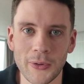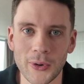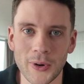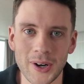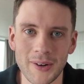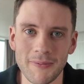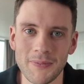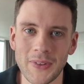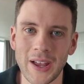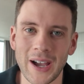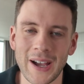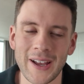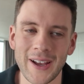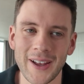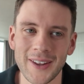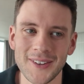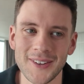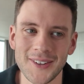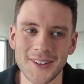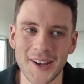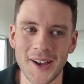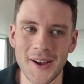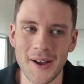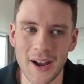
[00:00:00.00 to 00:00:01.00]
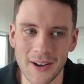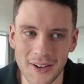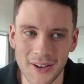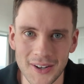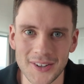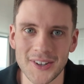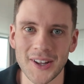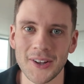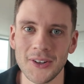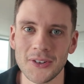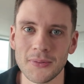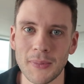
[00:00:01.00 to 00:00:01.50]
for it. And I'm going to
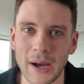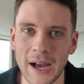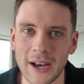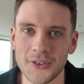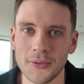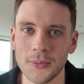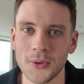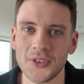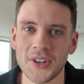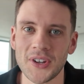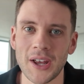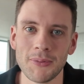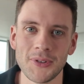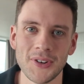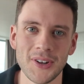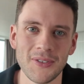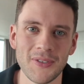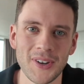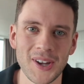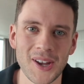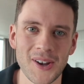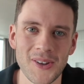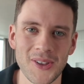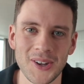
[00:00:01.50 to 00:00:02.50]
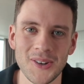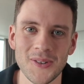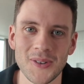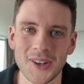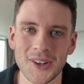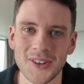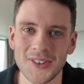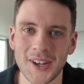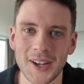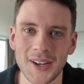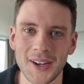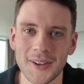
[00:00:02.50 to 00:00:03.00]
tell you some actionable steps in this video that you can
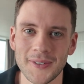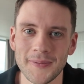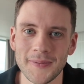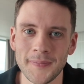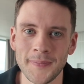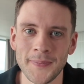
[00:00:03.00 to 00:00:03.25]
take.